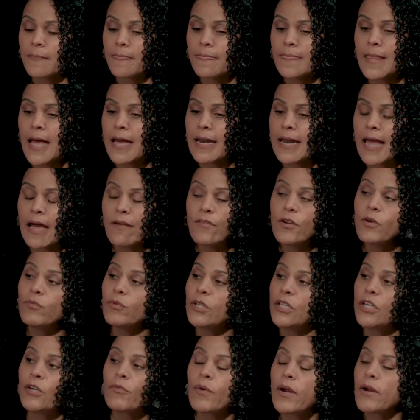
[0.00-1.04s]
not having
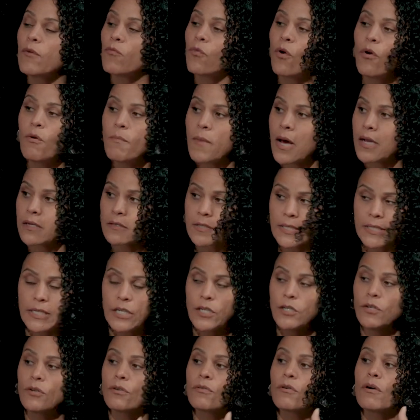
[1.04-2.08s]
really great role models. I
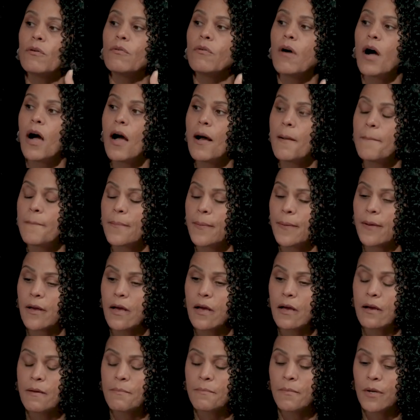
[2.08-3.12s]
didn't grow up
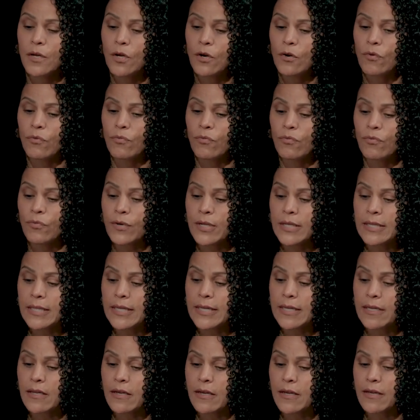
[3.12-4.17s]
um,
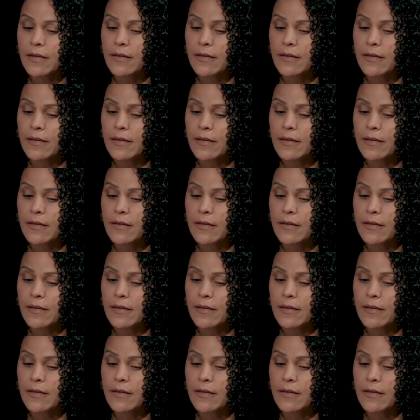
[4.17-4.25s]
really